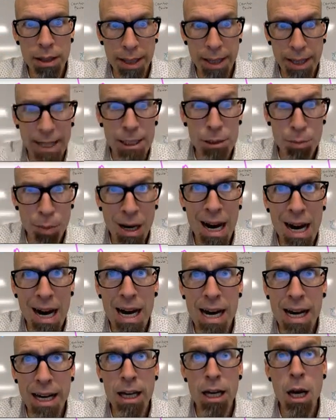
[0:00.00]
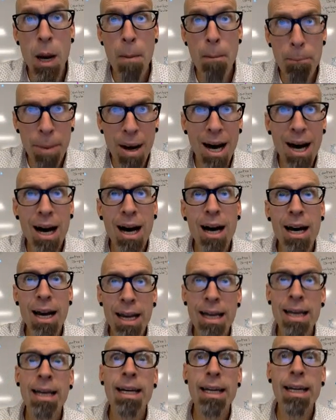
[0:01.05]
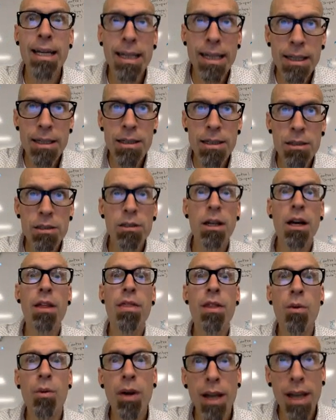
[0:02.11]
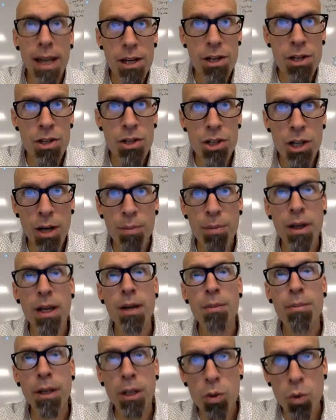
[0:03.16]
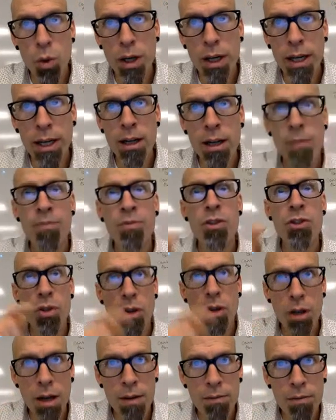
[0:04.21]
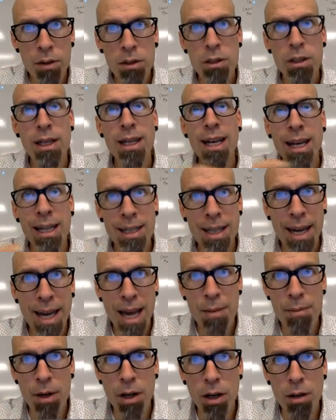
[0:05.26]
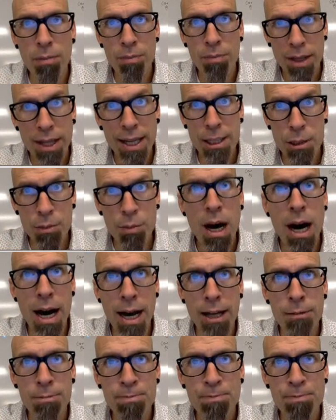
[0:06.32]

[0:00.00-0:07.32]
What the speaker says: It's pi. Pi is the relationship between circumference and diameter. It's pi.